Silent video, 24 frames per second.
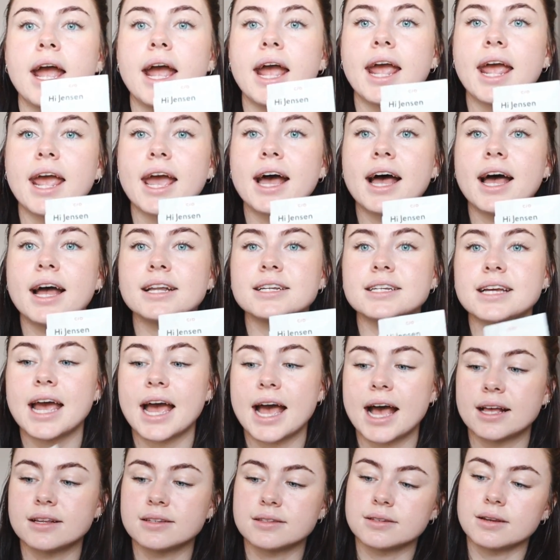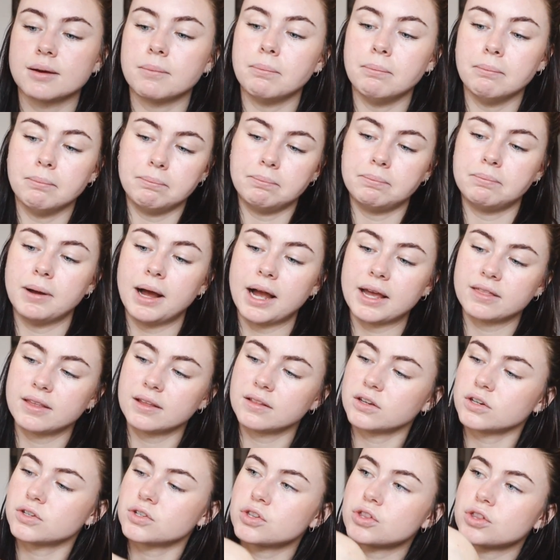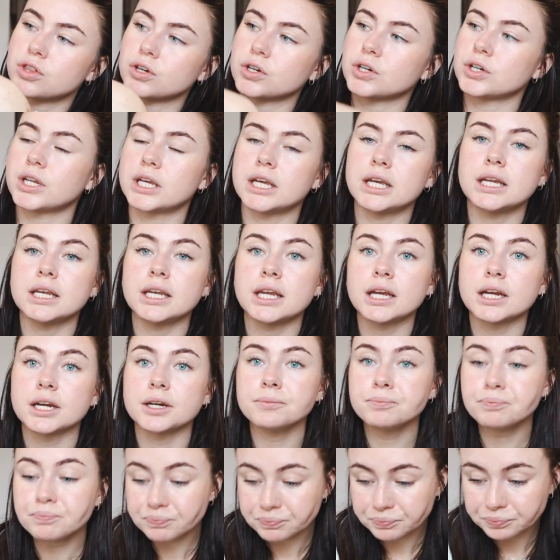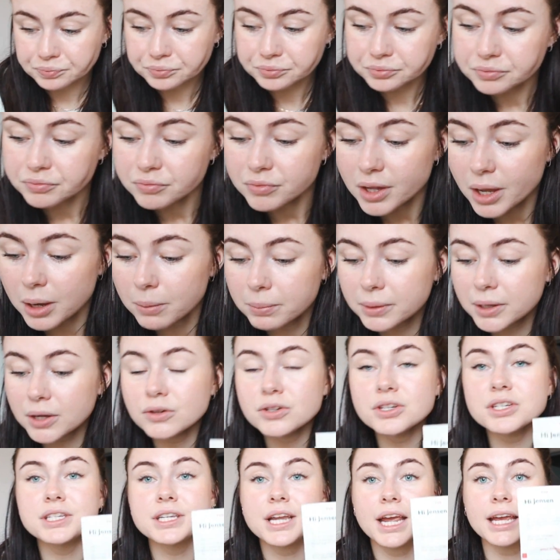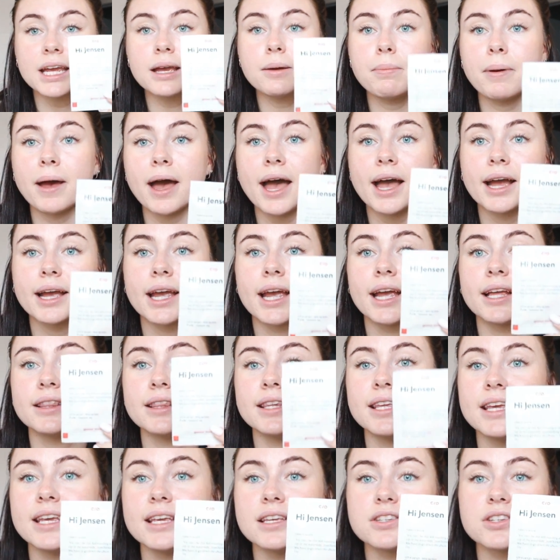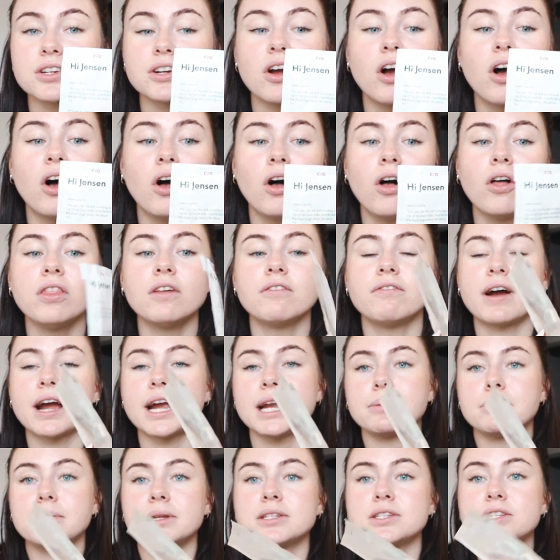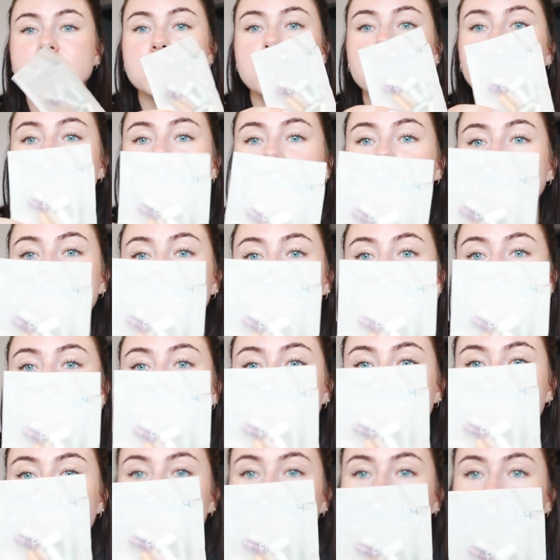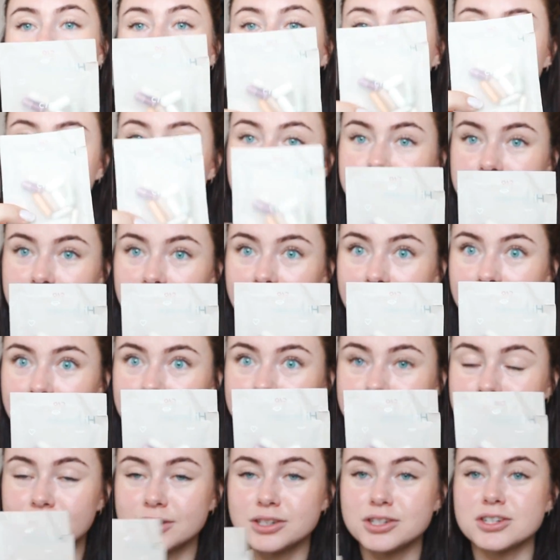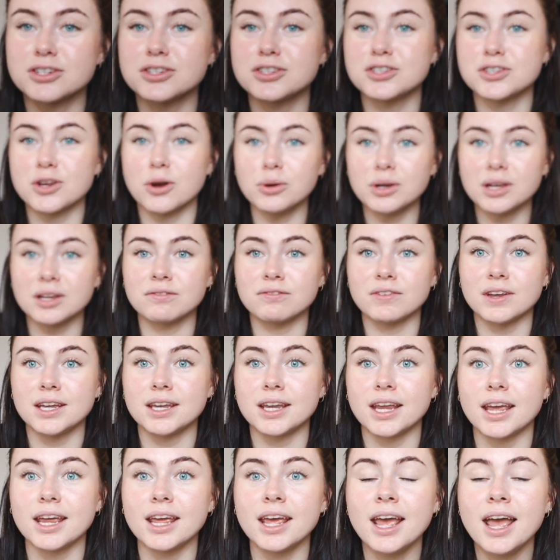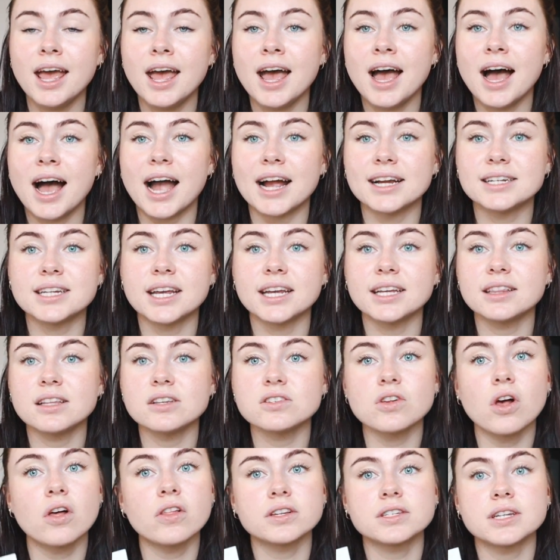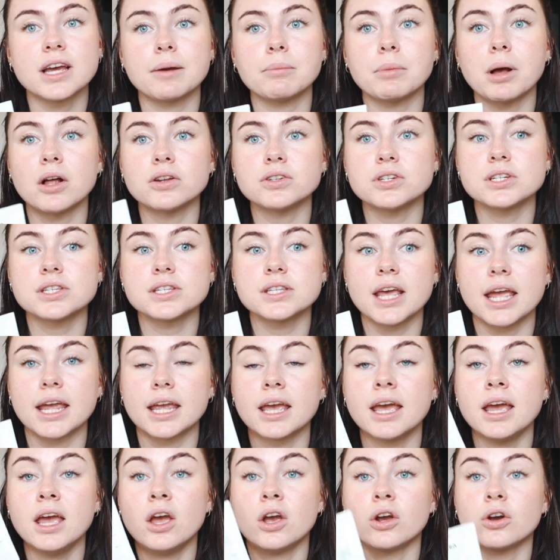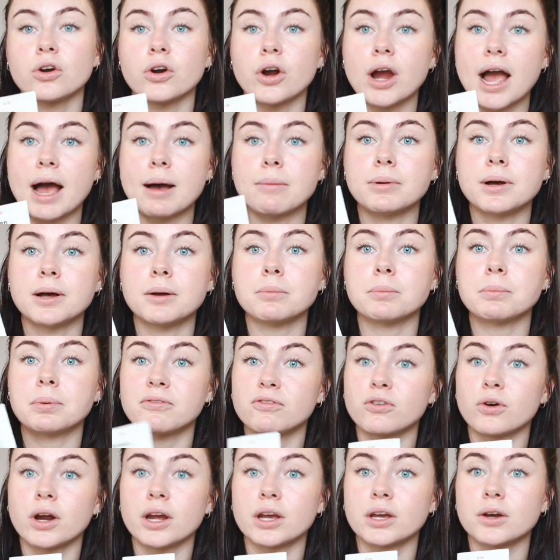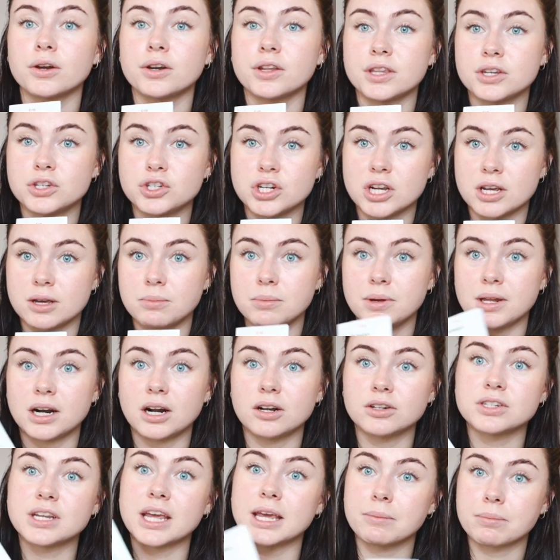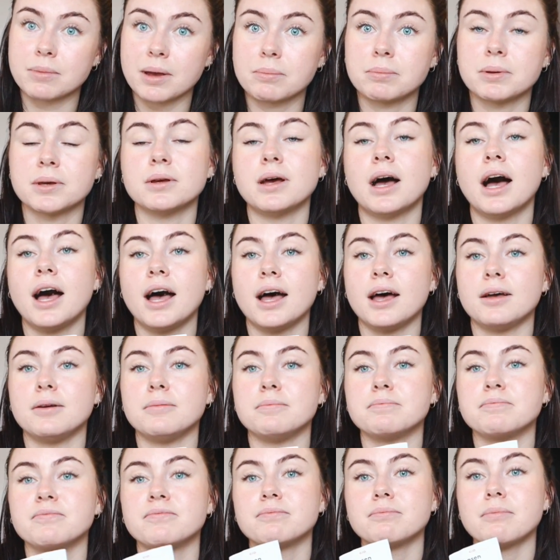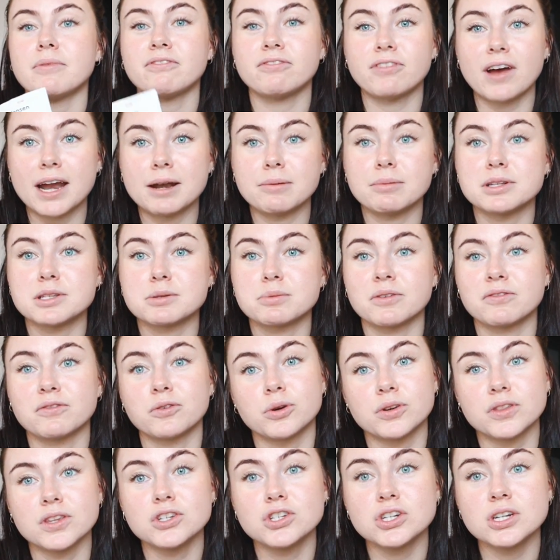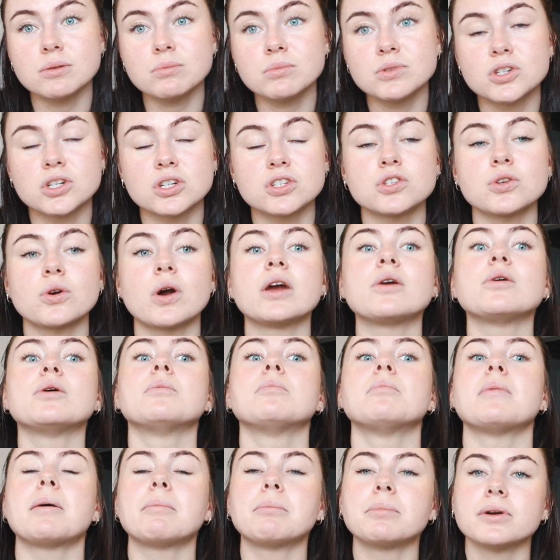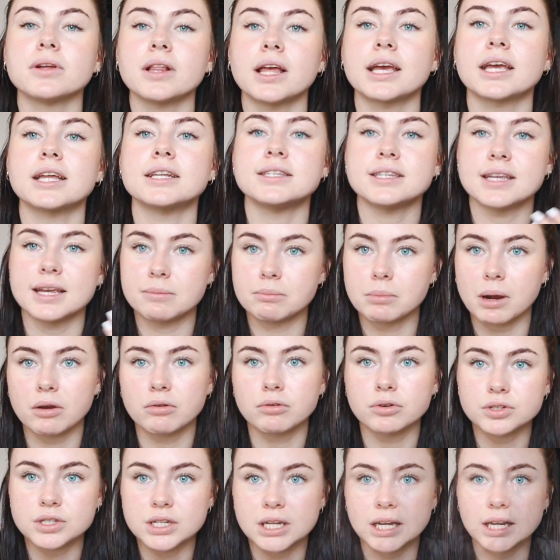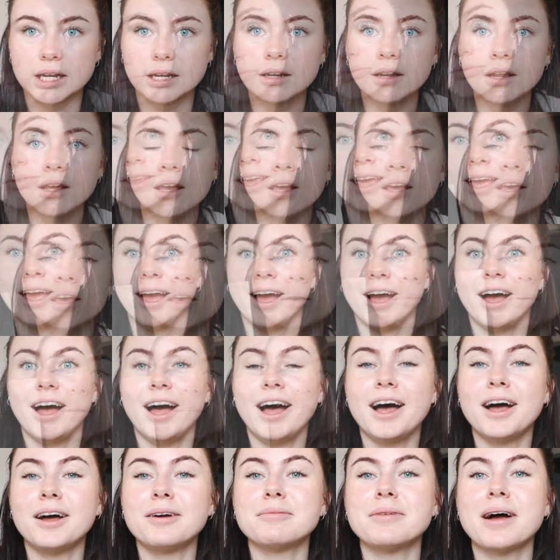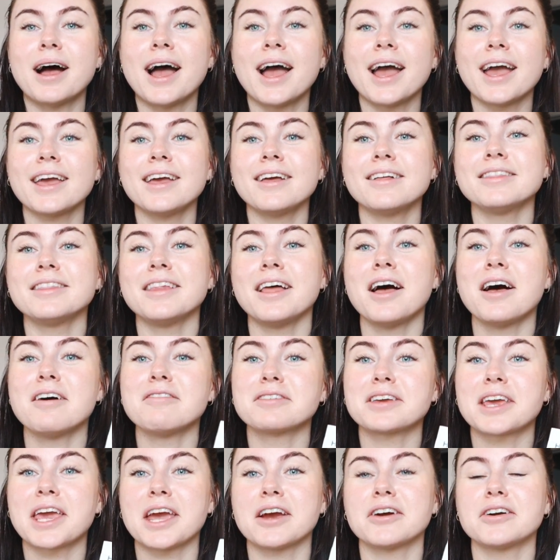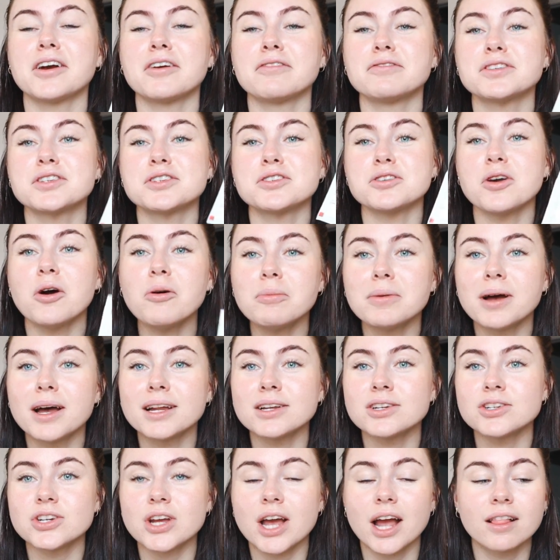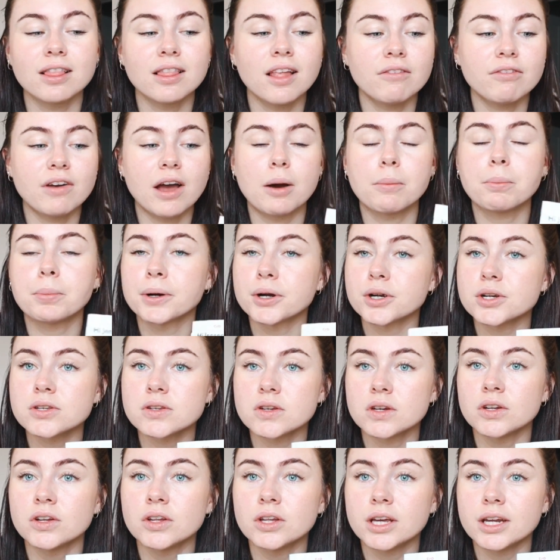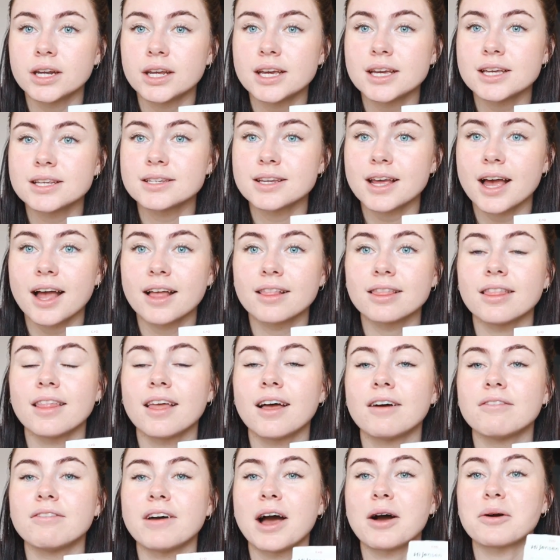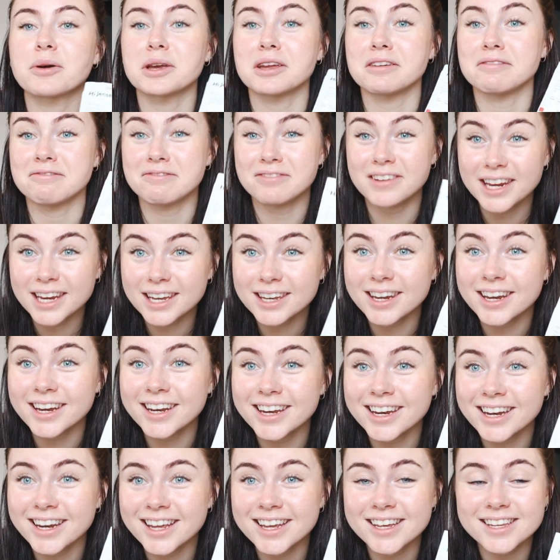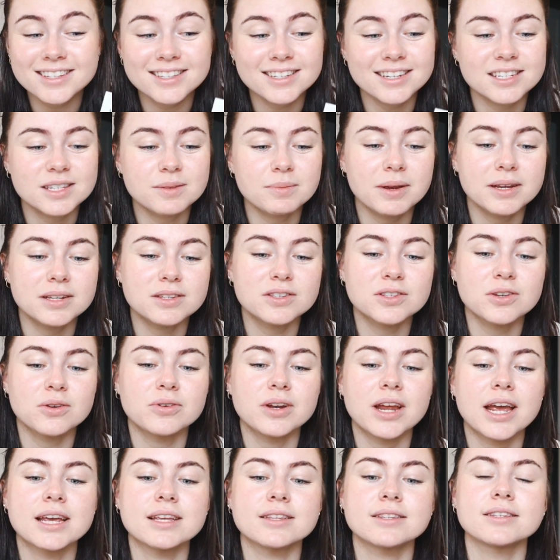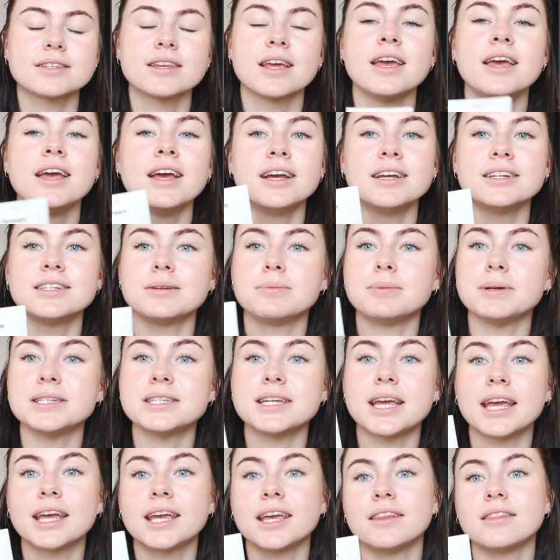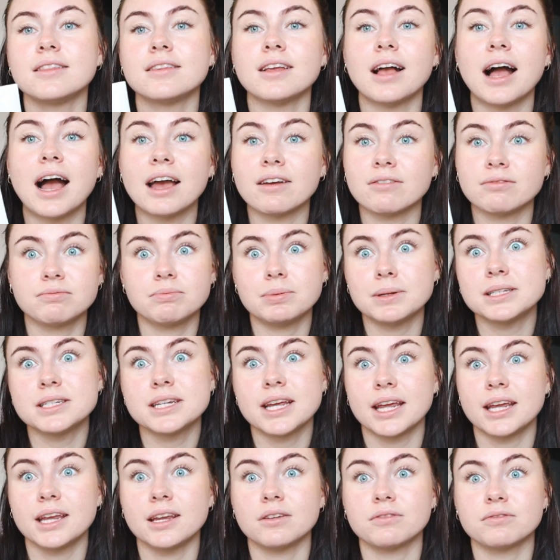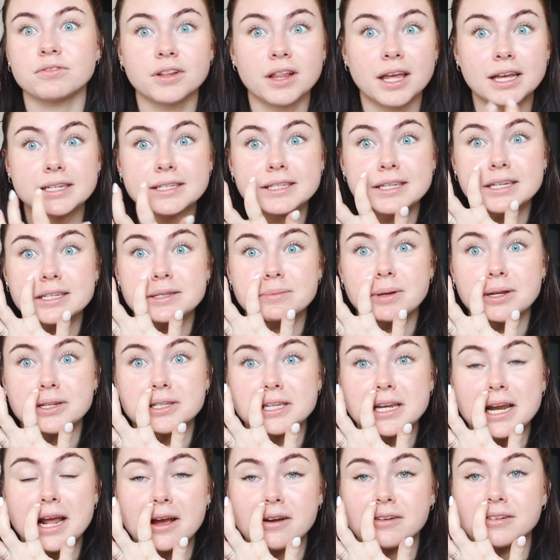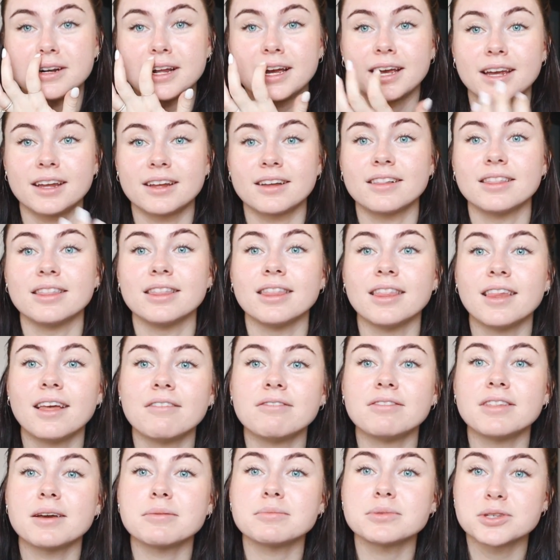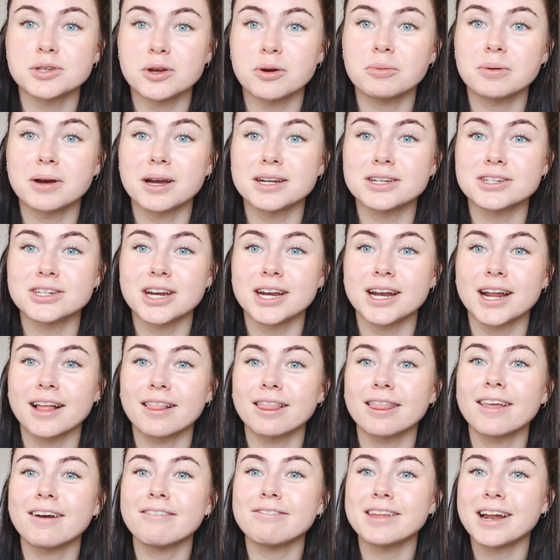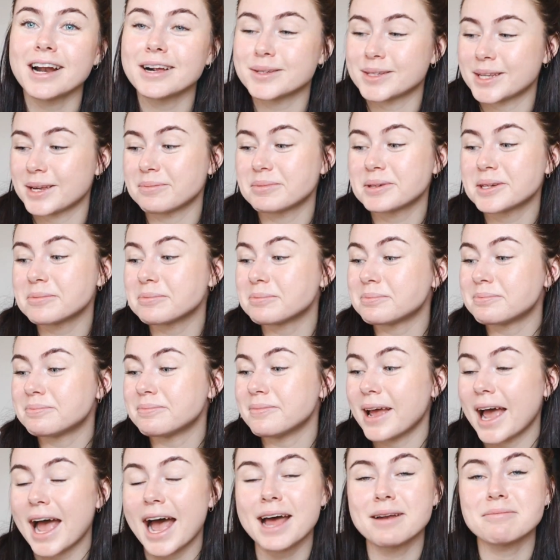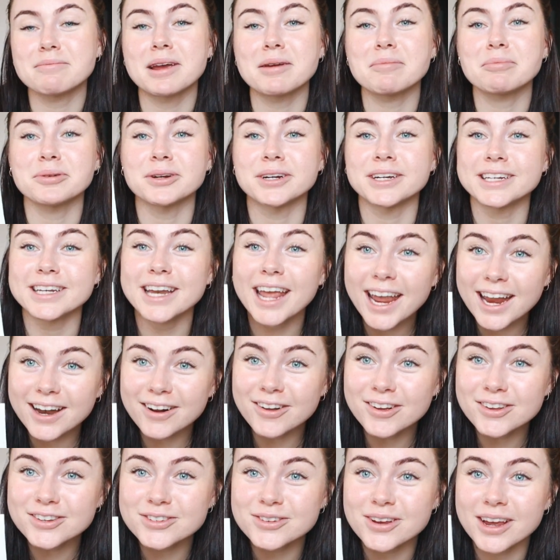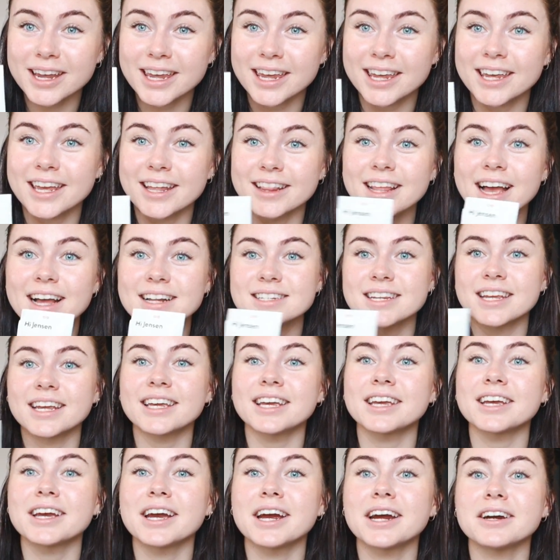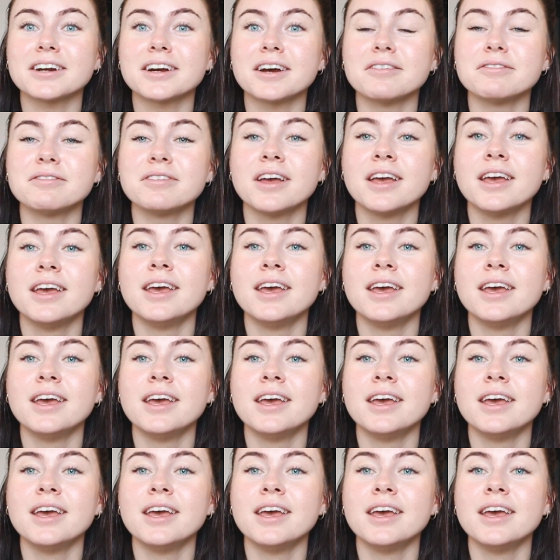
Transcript: and it has, I think there's 30 in here. But you just take a pack, and these are all the vitamins you need for your day, which is so convenient. I take these all the time. I'll just like grab them before I go to the gym, and I'll take my vitamins before the gym just so I remember like it's in my routine. I love Care/of so much. I love how personal it is. I love how convenient it is. It's been so nice to be taking. I've been taking them for like 6 months now, and I love them so much, and I love that I was able to add my prenatal so I can get that taken care of,